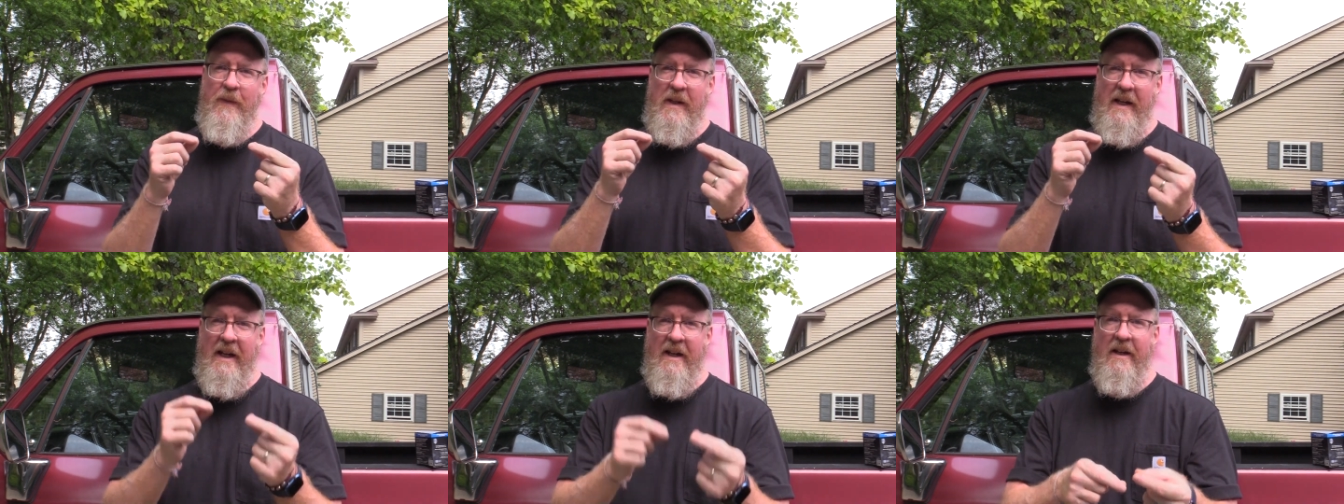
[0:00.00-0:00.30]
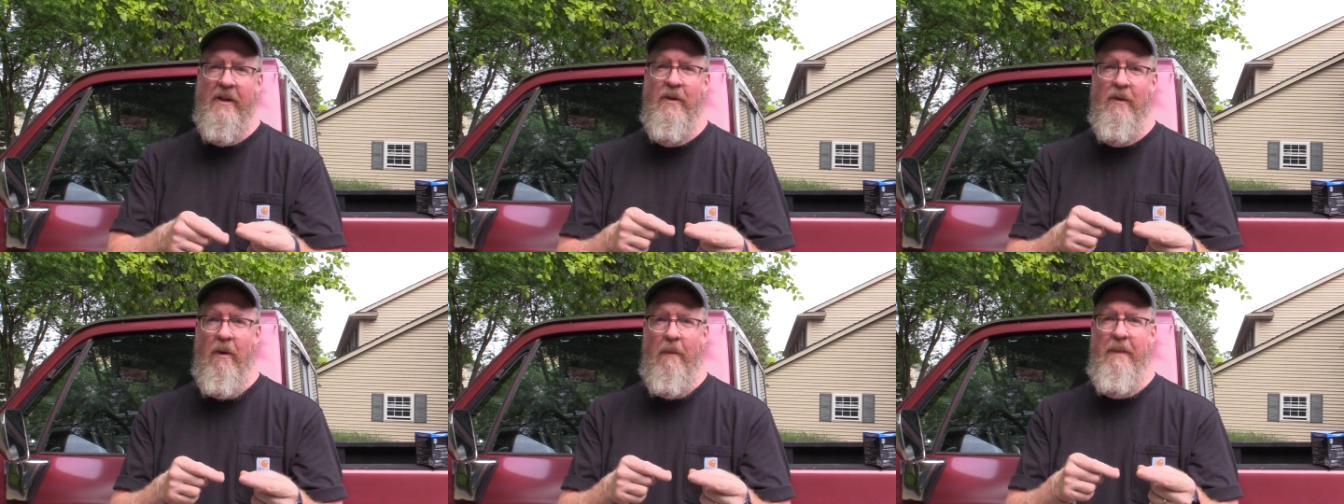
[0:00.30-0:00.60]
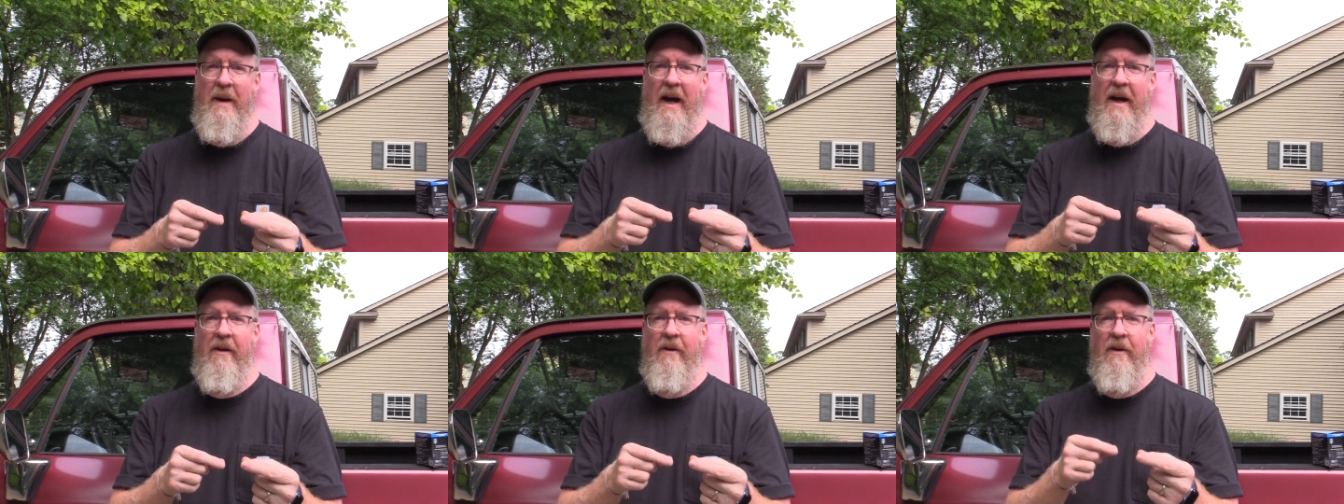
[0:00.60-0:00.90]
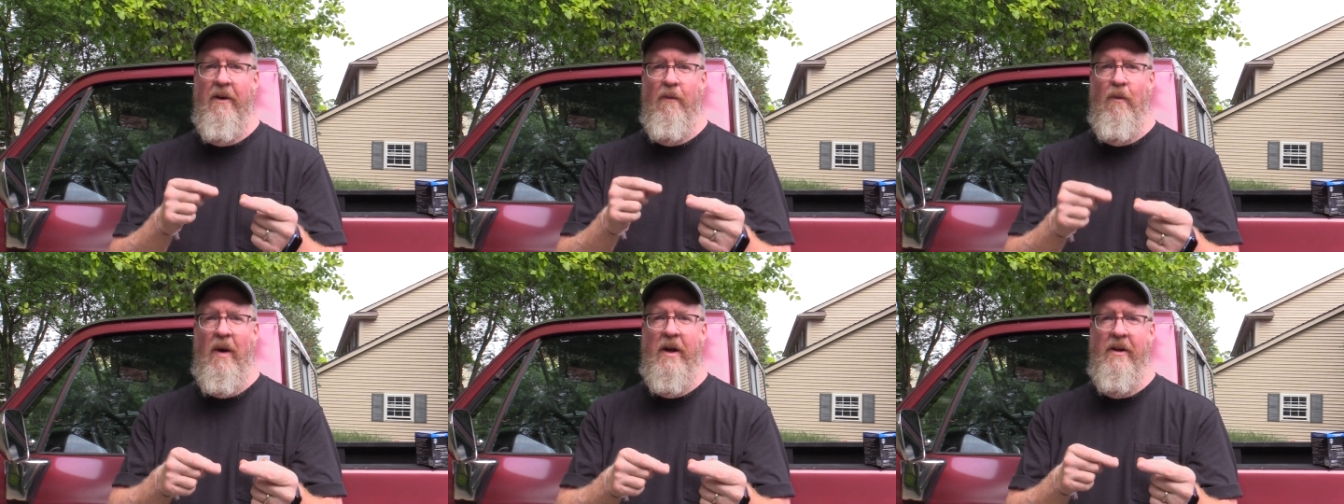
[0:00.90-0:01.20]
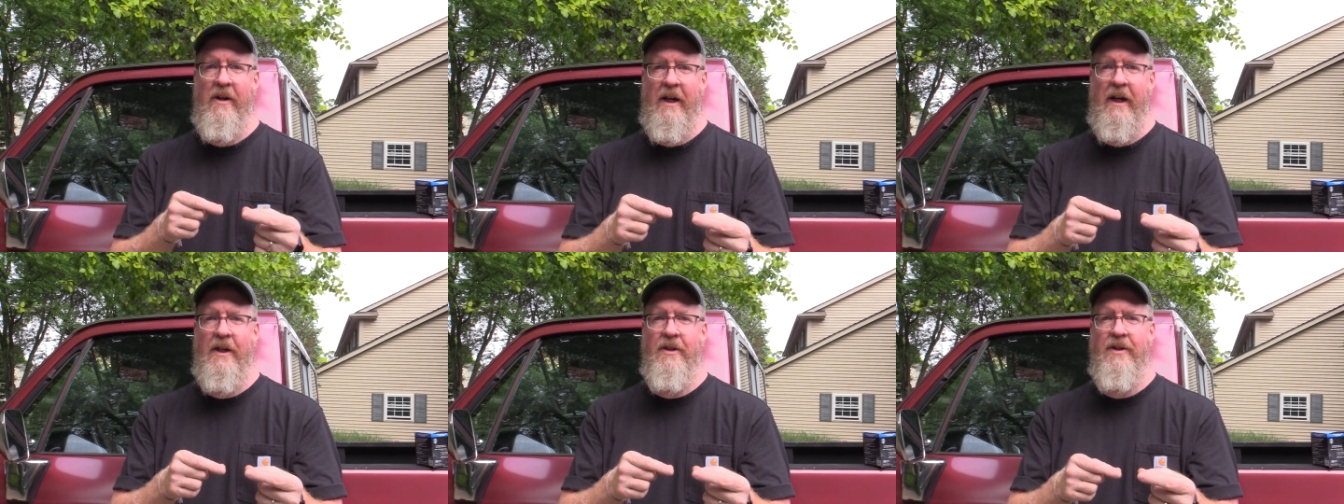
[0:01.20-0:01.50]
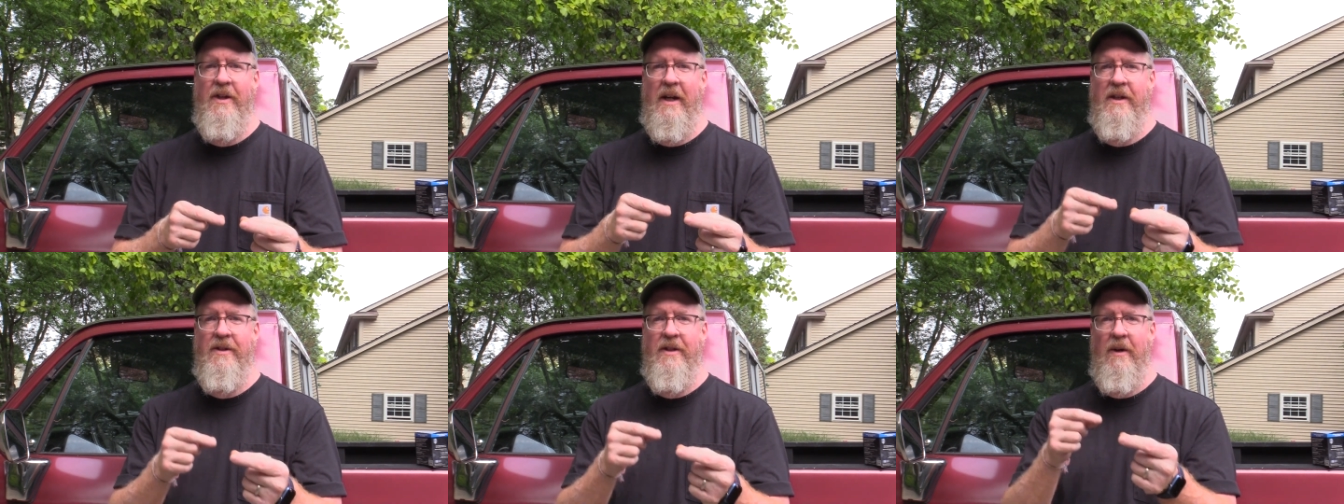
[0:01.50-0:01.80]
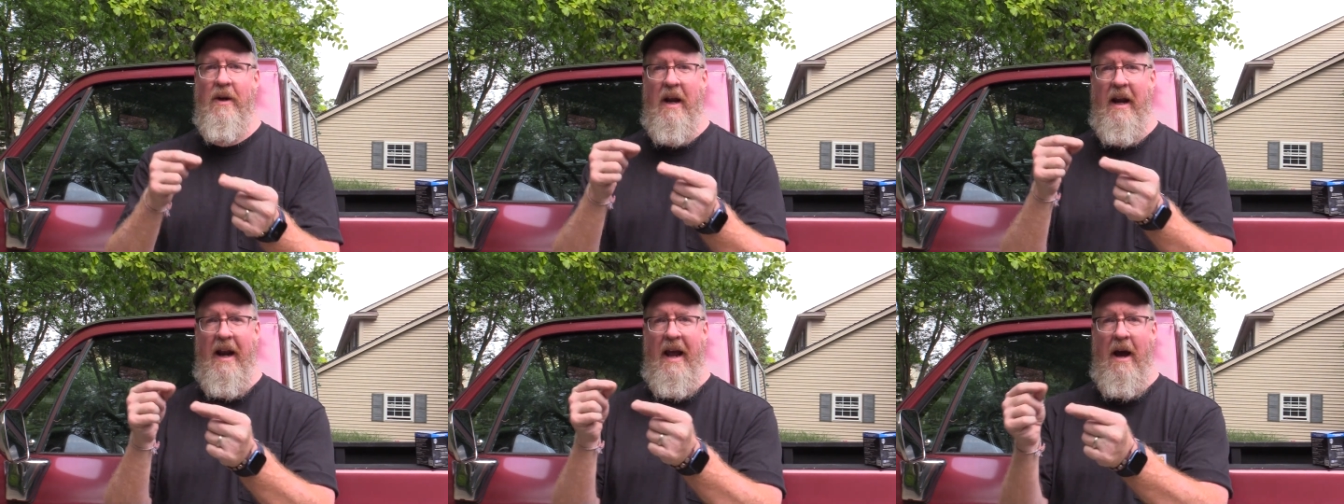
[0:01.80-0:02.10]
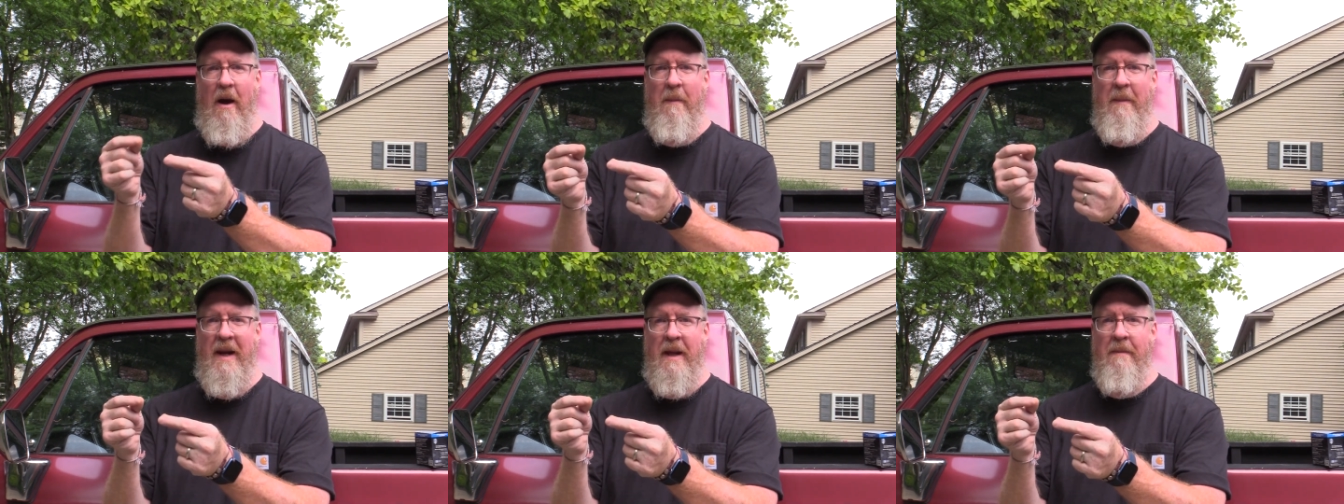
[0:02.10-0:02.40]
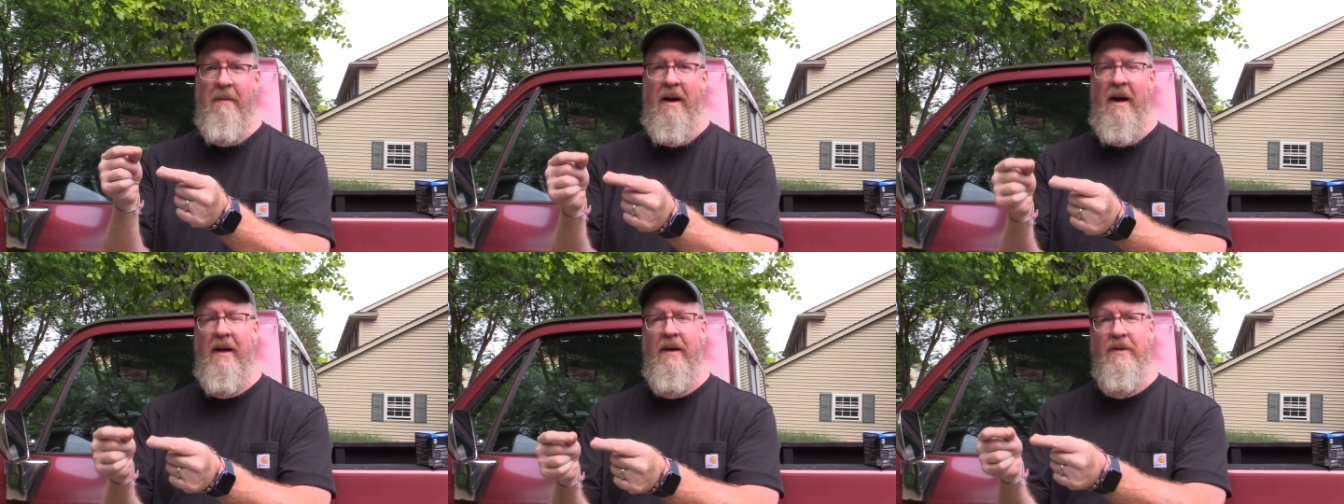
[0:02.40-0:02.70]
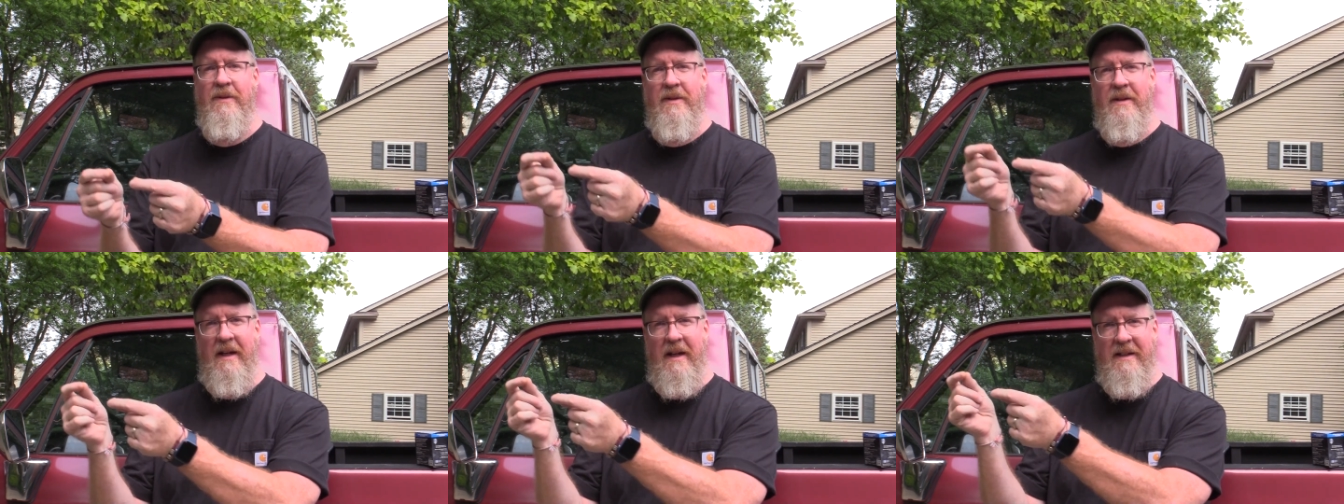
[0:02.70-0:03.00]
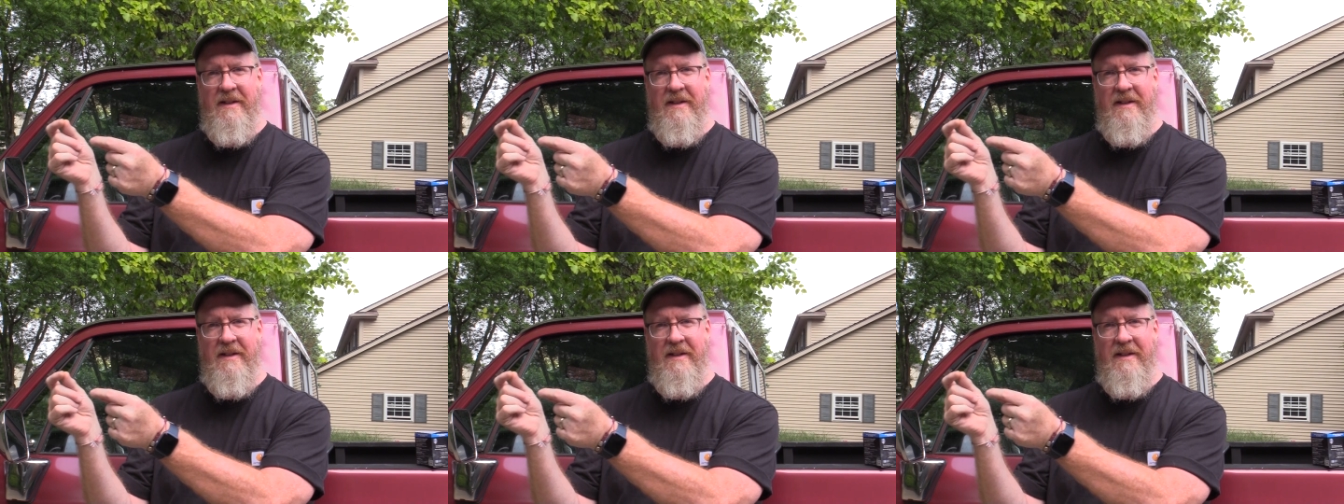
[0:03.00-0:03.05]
get into a pattern of when you're going to change it and how many miles,